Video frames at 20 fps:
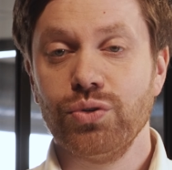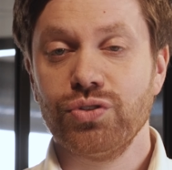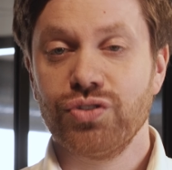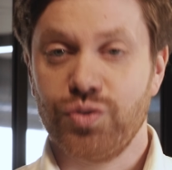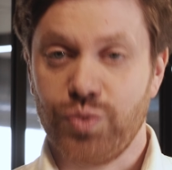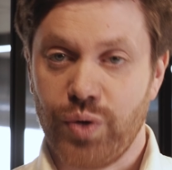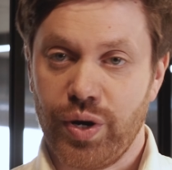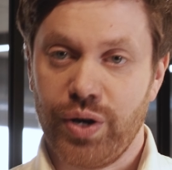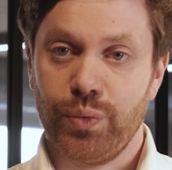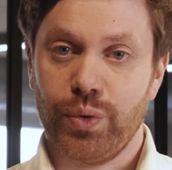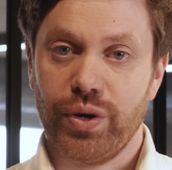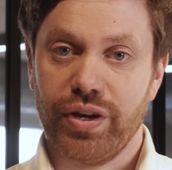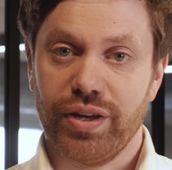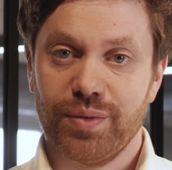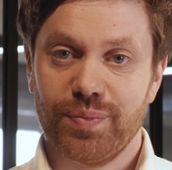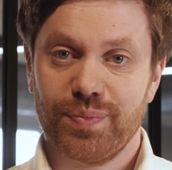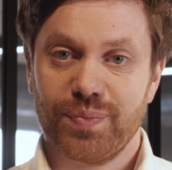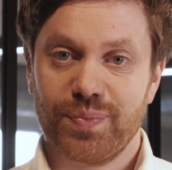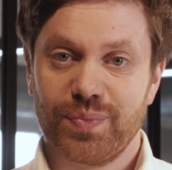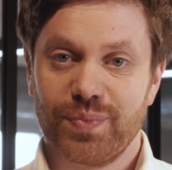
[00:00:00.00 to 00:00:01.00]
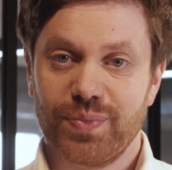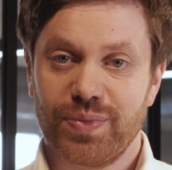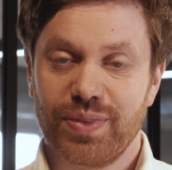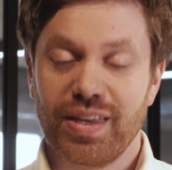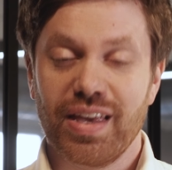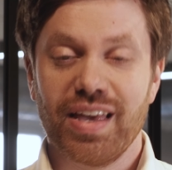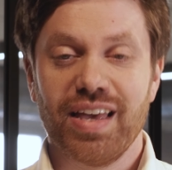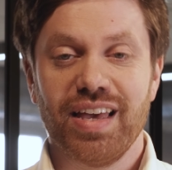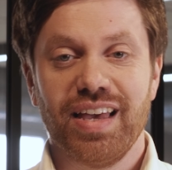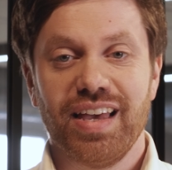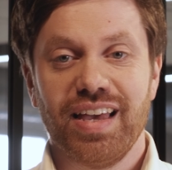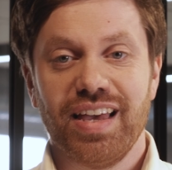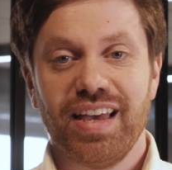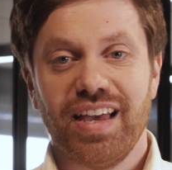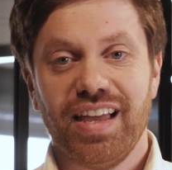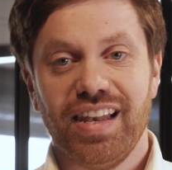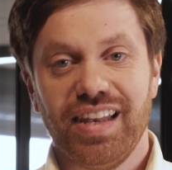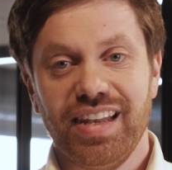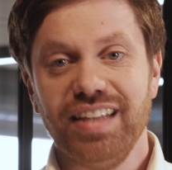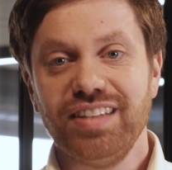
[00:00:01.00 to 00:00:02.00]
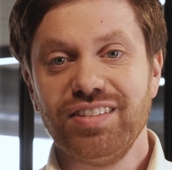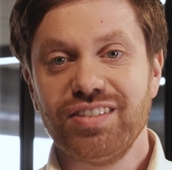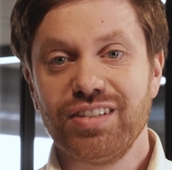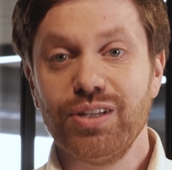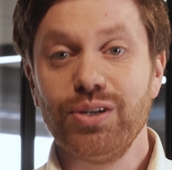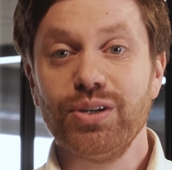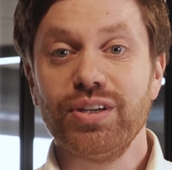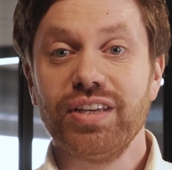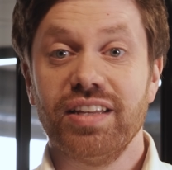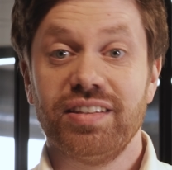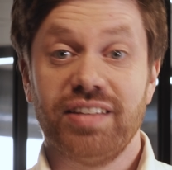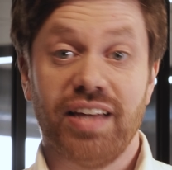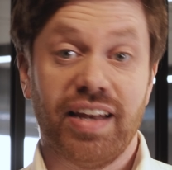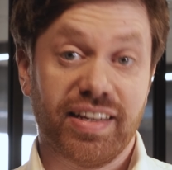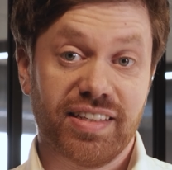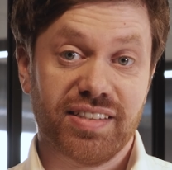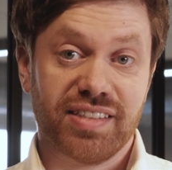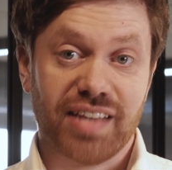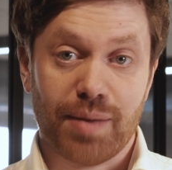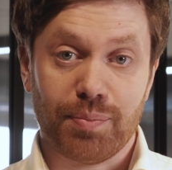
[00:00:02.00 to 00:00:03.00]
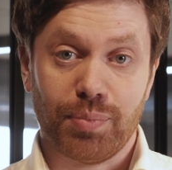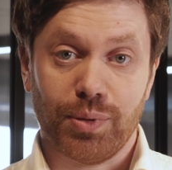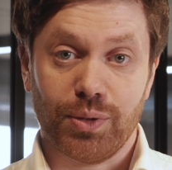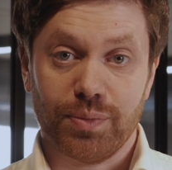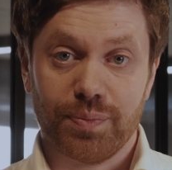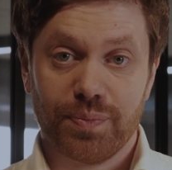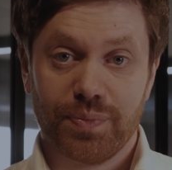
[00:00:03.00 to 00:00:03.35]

straight away. Let's look at an example.